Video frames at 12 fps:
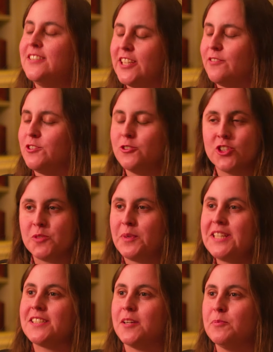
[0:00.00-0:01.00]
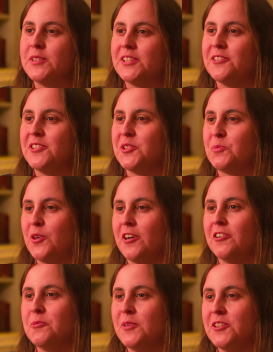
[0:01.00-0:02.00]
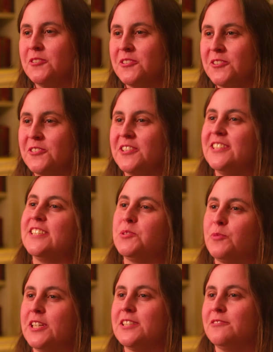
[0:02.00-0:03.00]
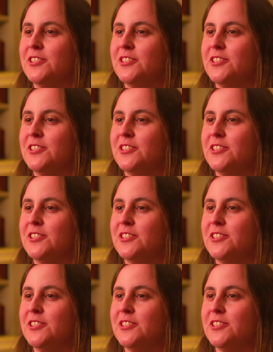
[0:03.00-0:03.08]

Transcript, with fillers: David Suchet's best episode as Poirot Murder on Orient Express,